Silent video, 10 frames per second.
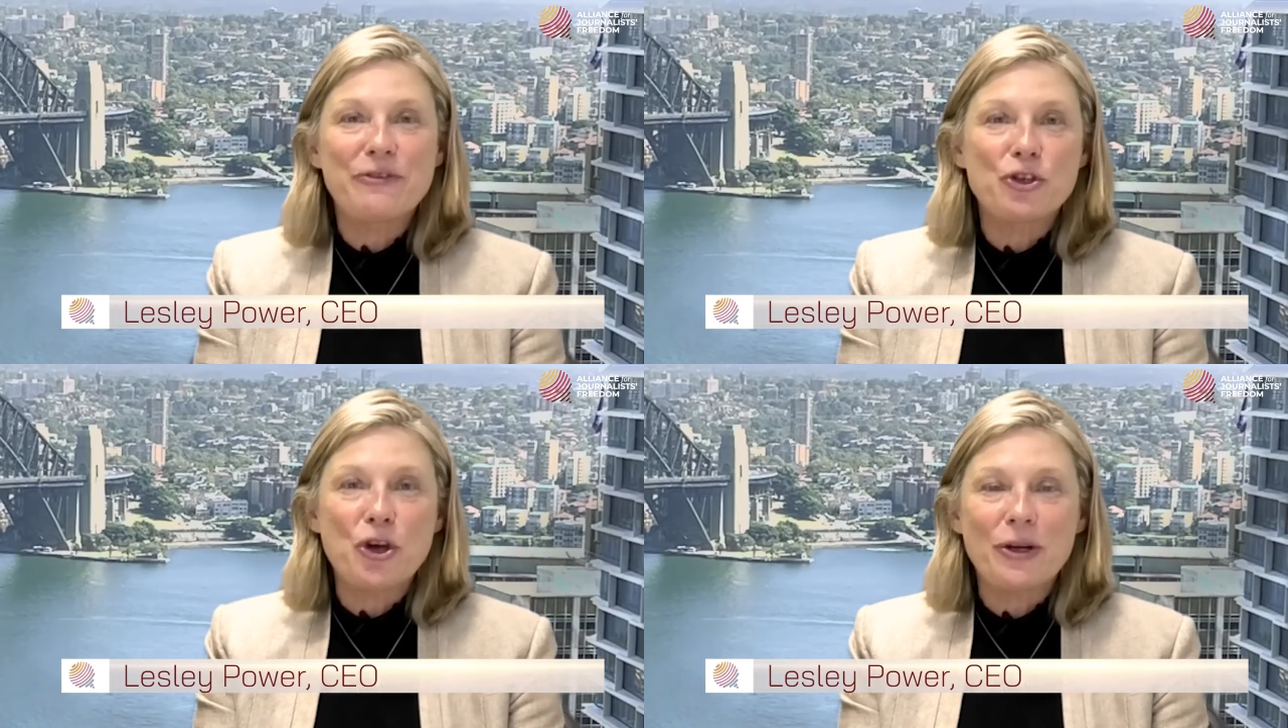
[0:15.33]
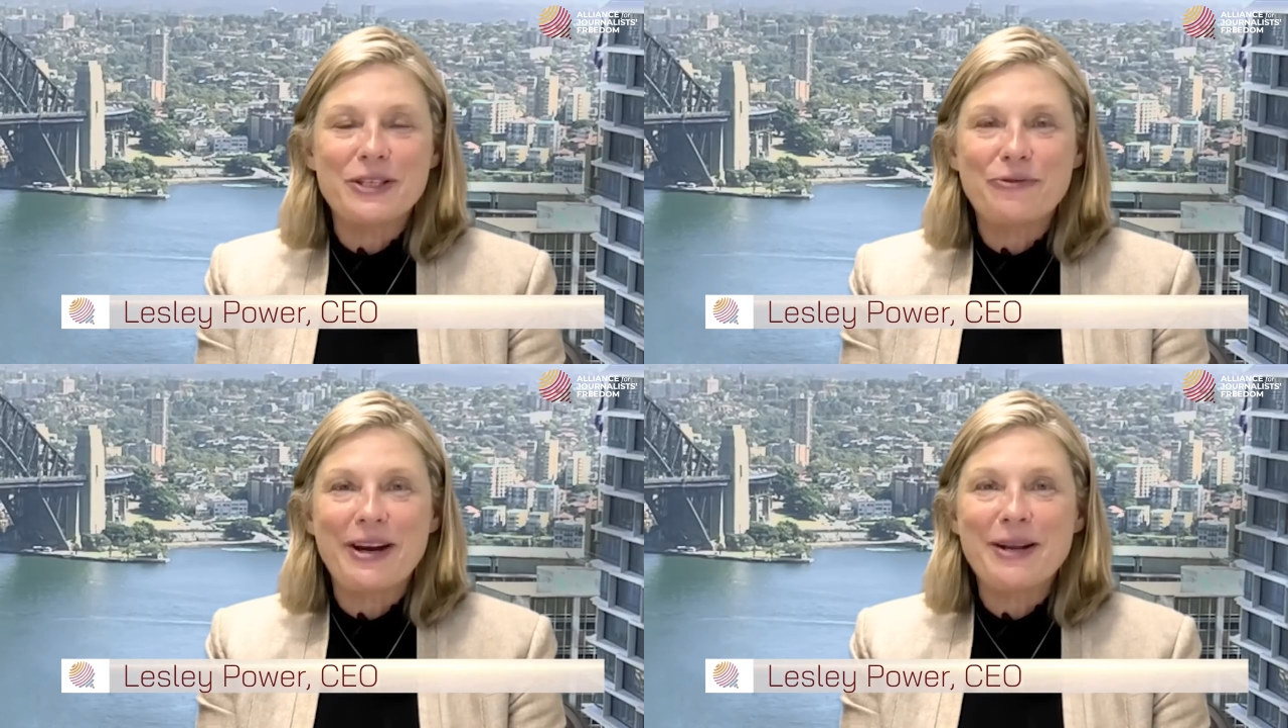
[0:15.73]

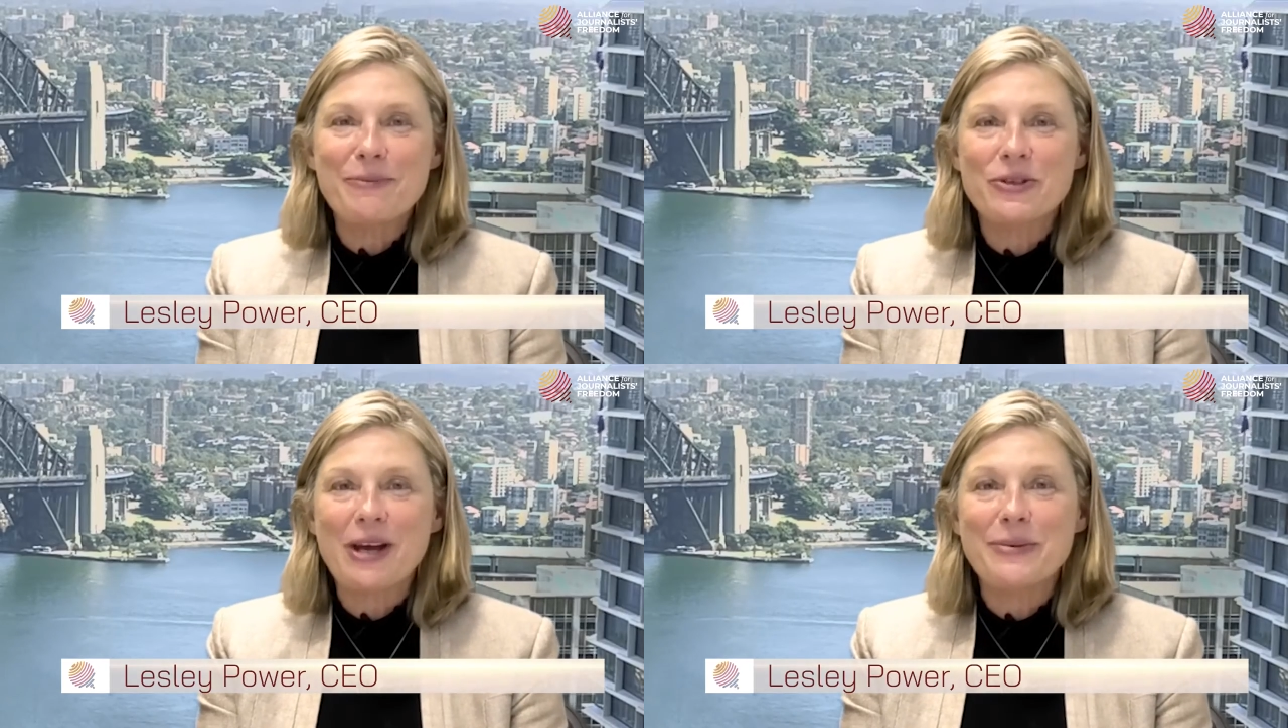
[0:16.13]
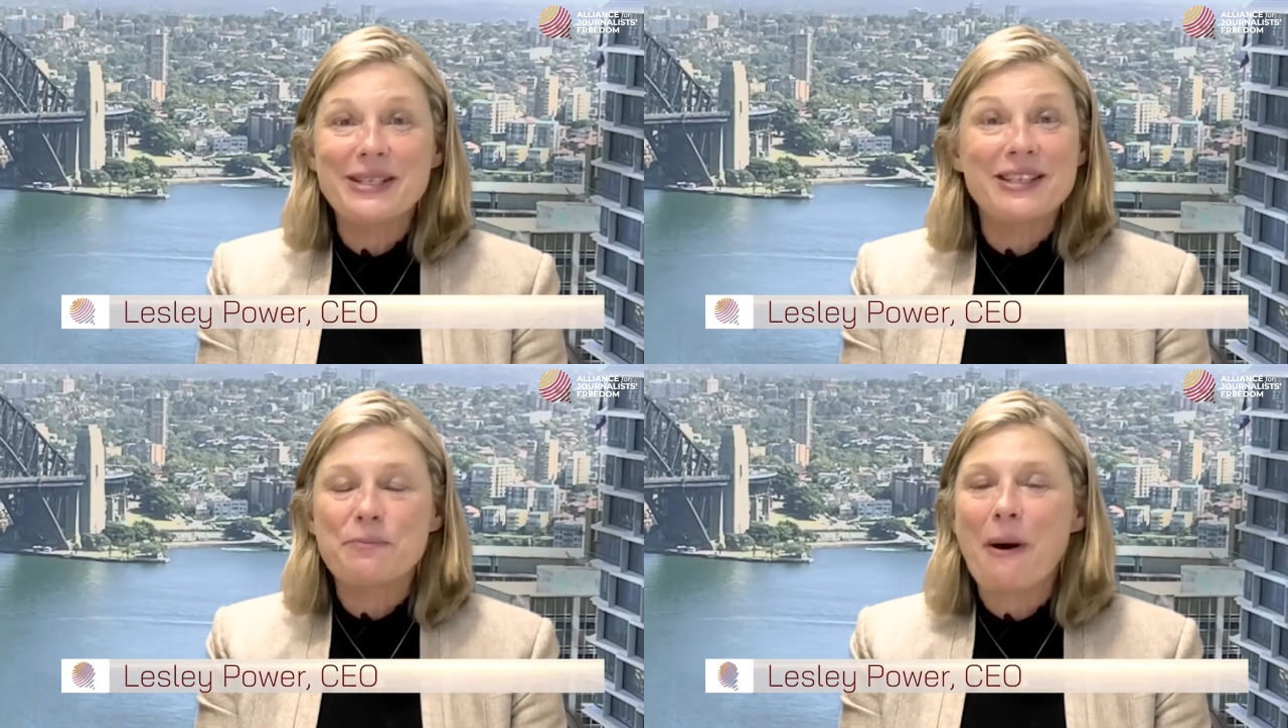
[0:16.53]
Journalist Freedom because I was
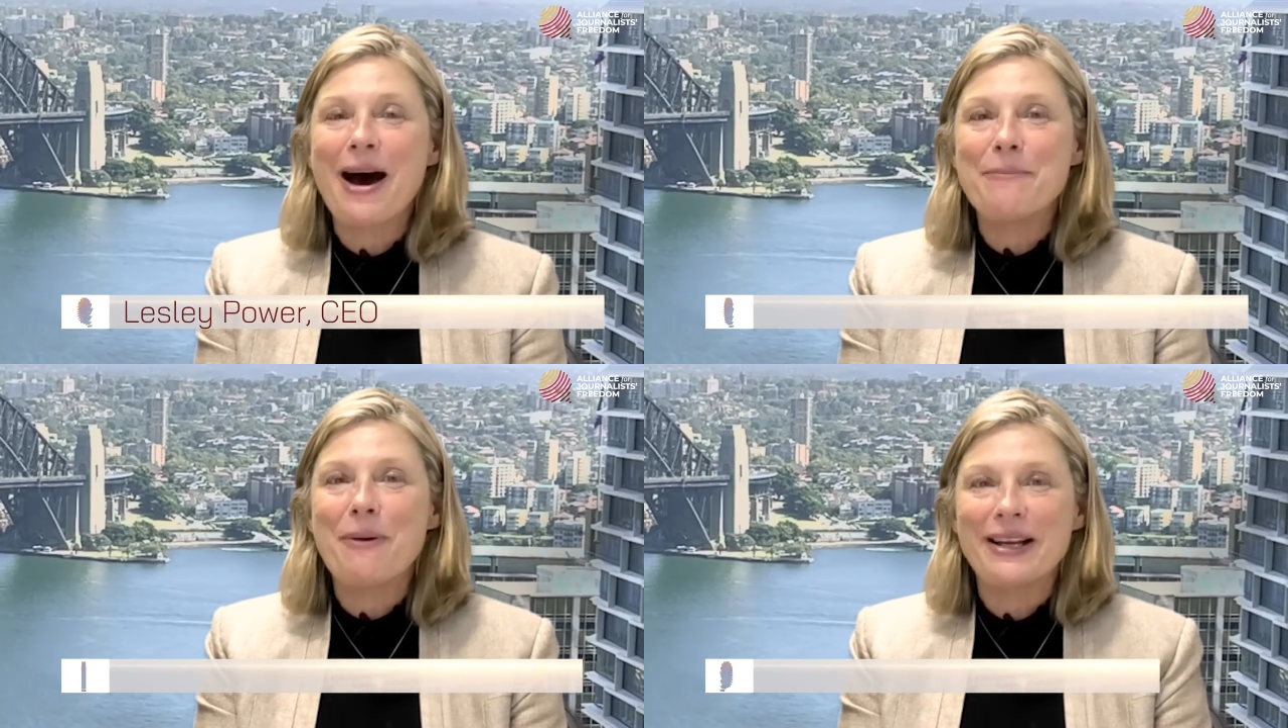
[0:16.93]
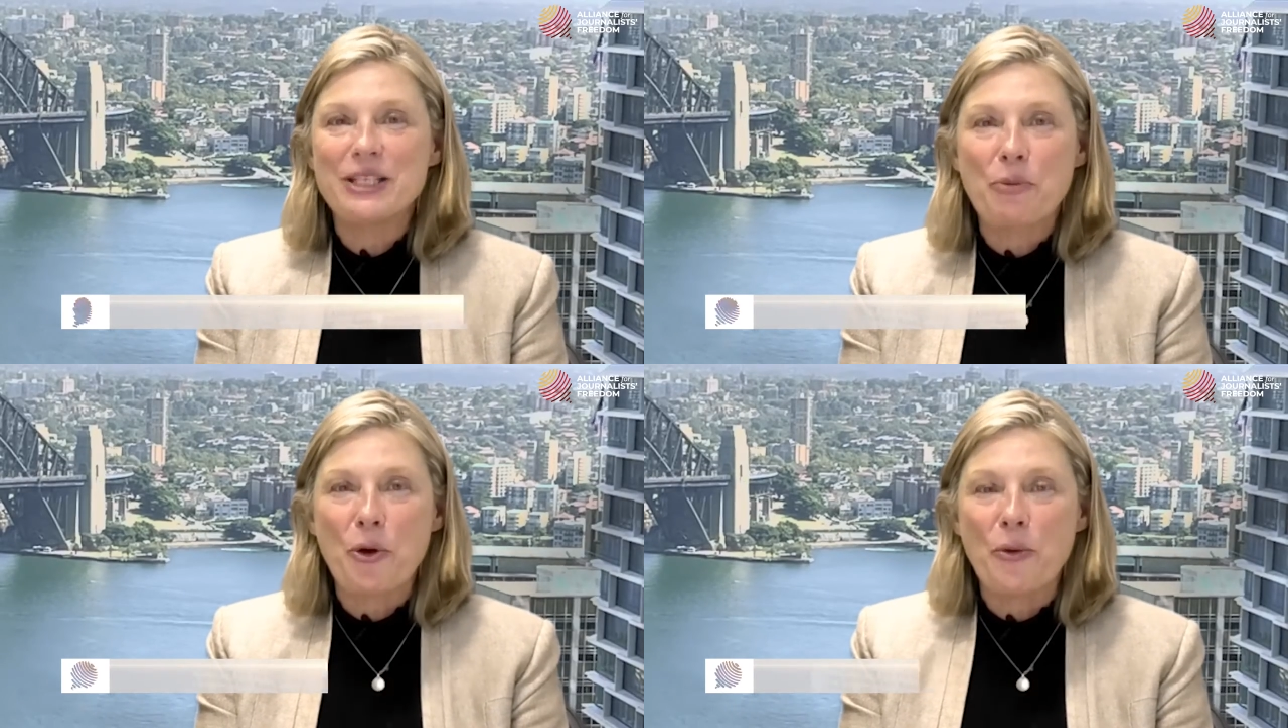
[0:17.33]
inspired by its
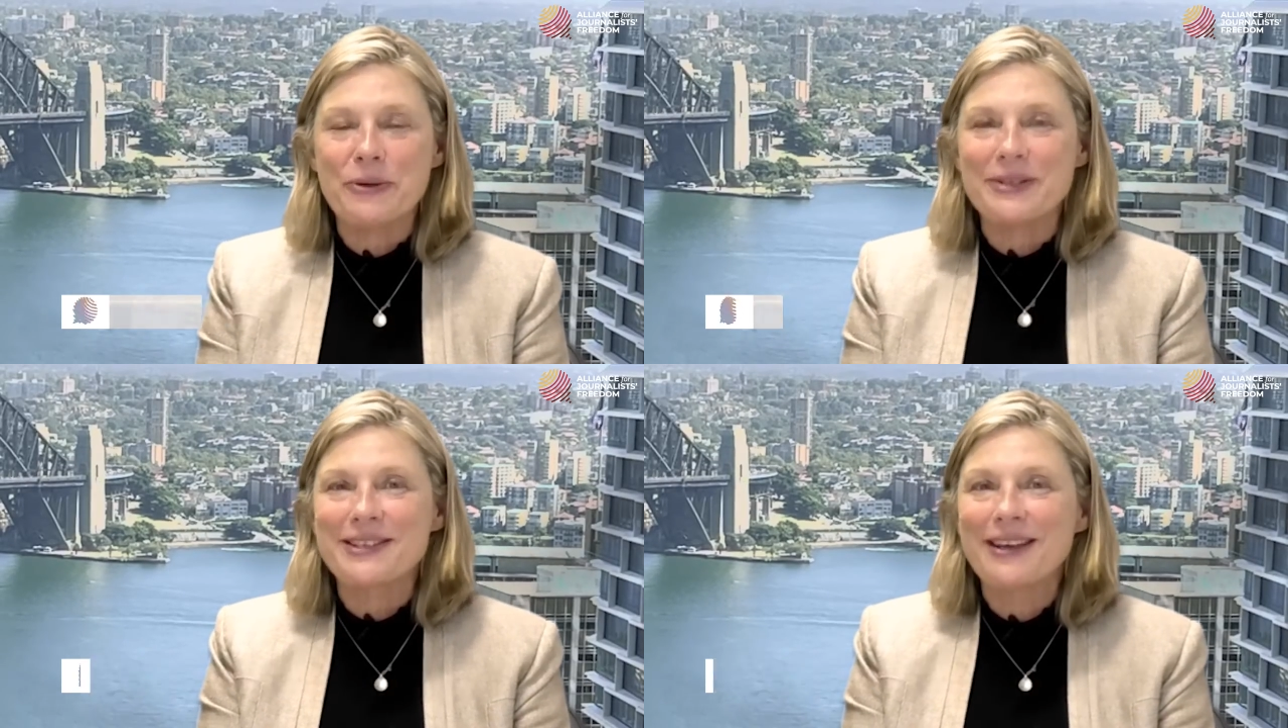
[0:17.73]
purpose